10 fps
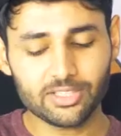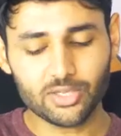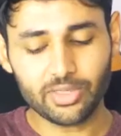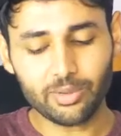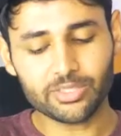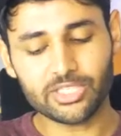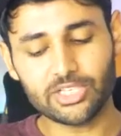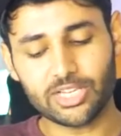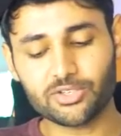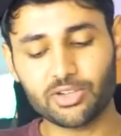and so that would
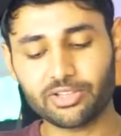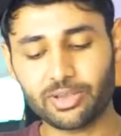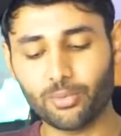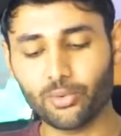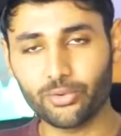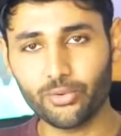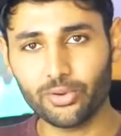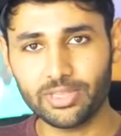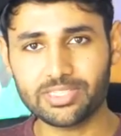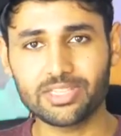suggest you're going to get more
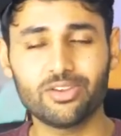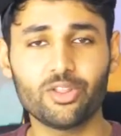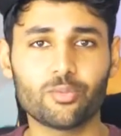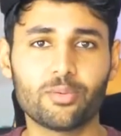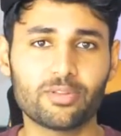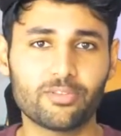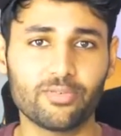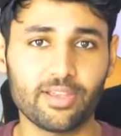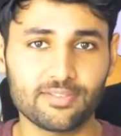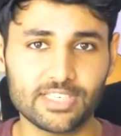noise on the OnePlus
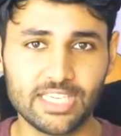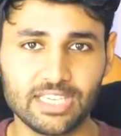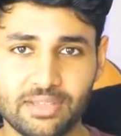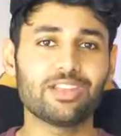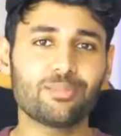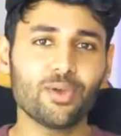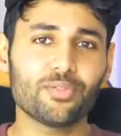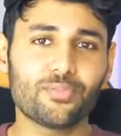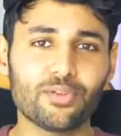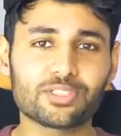5T. Now
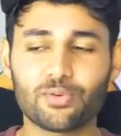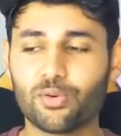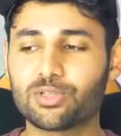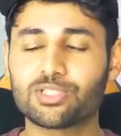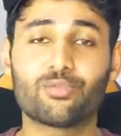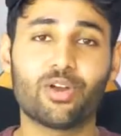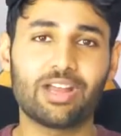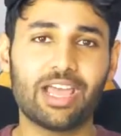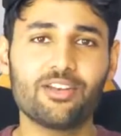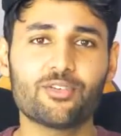both phones of course
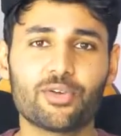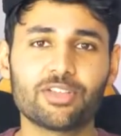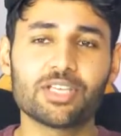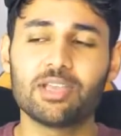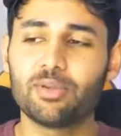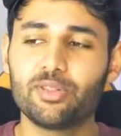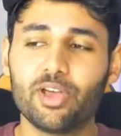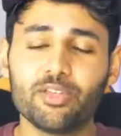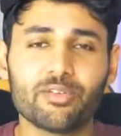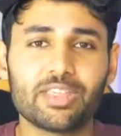run Android, but
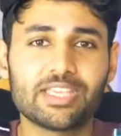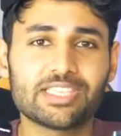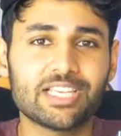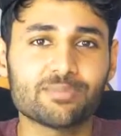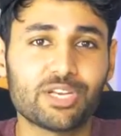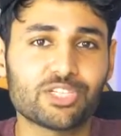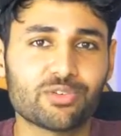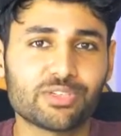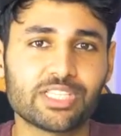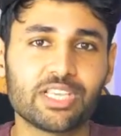neither of these has managed
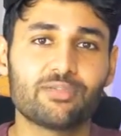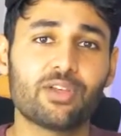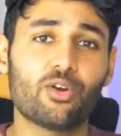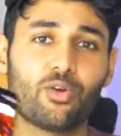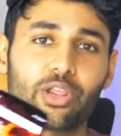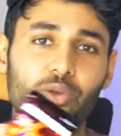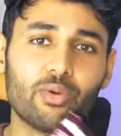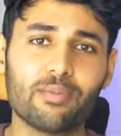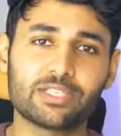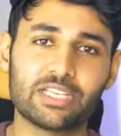to receive an
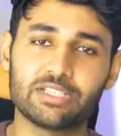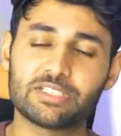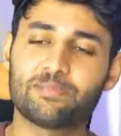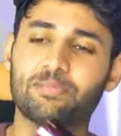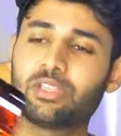Oreo update.